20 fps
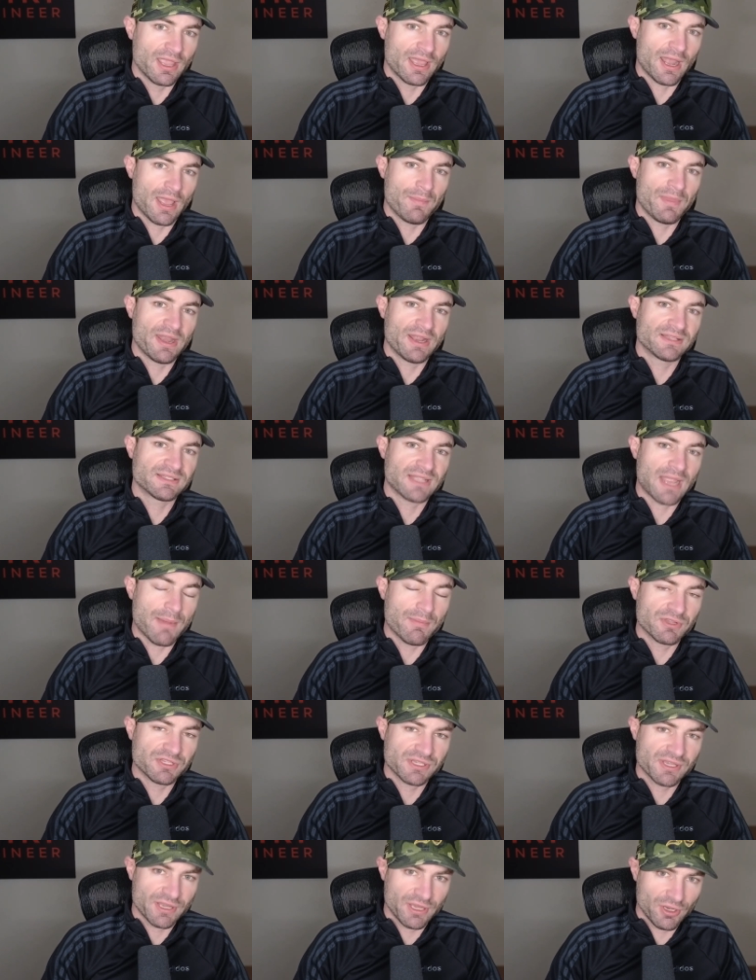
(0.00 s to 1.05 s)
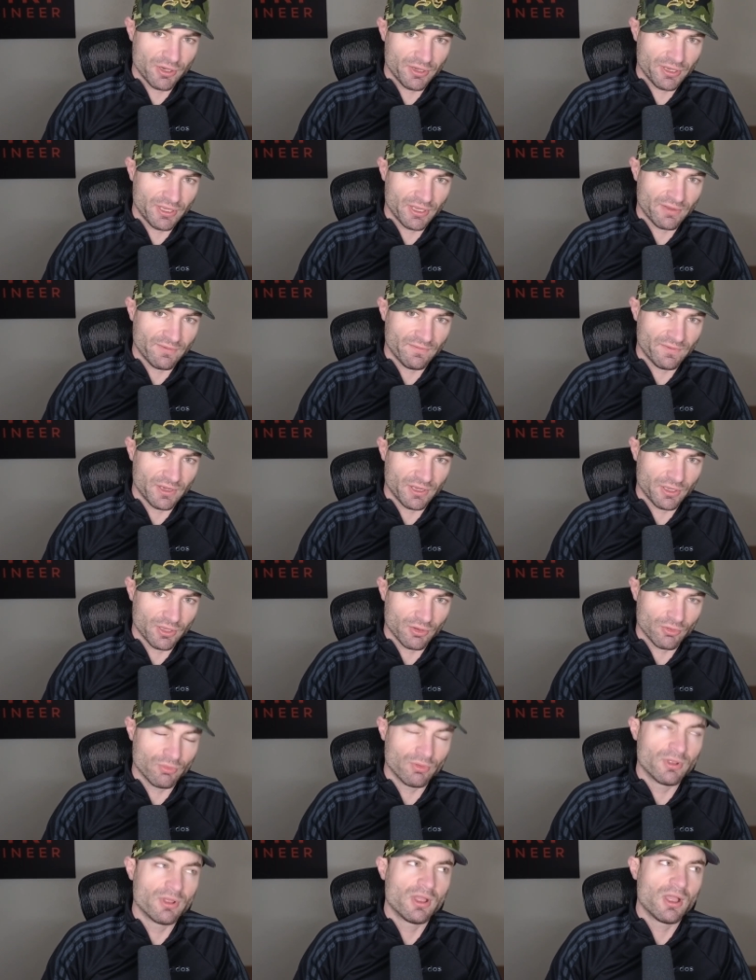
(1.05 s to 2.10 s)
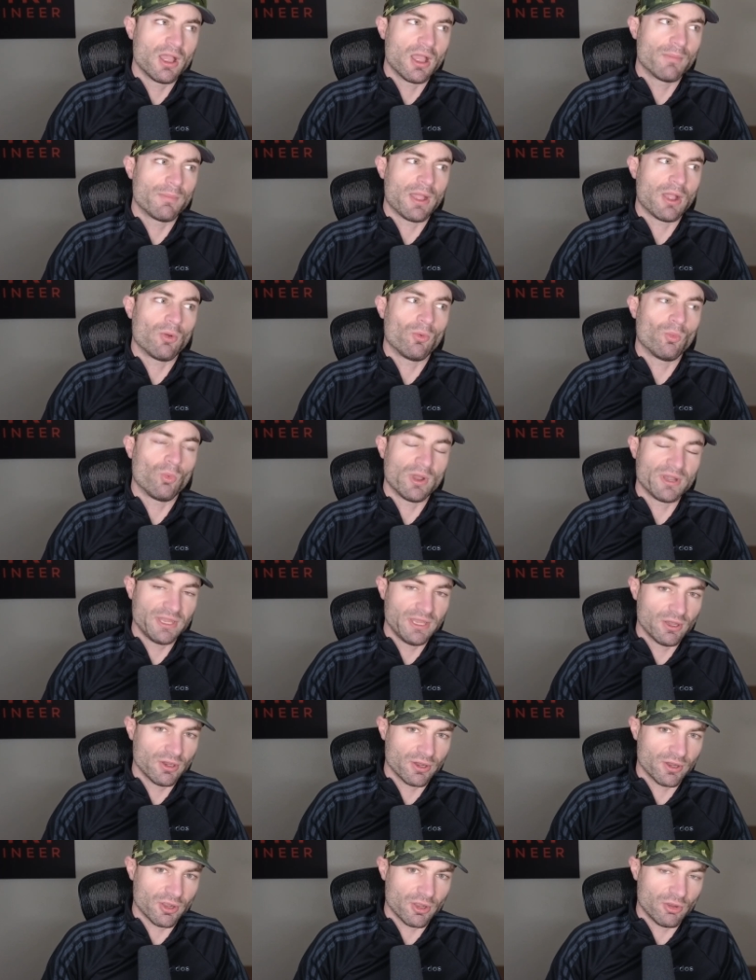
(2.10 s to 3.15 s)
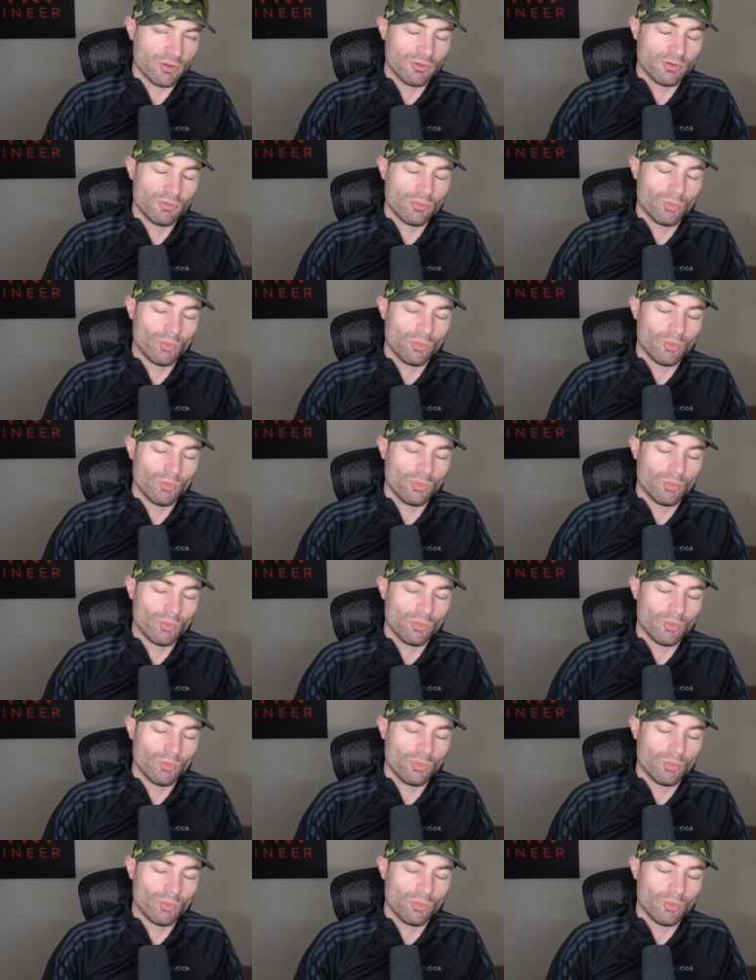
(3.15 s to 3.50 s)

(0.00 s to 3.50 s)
and I made a cybersecurity video about one year ago,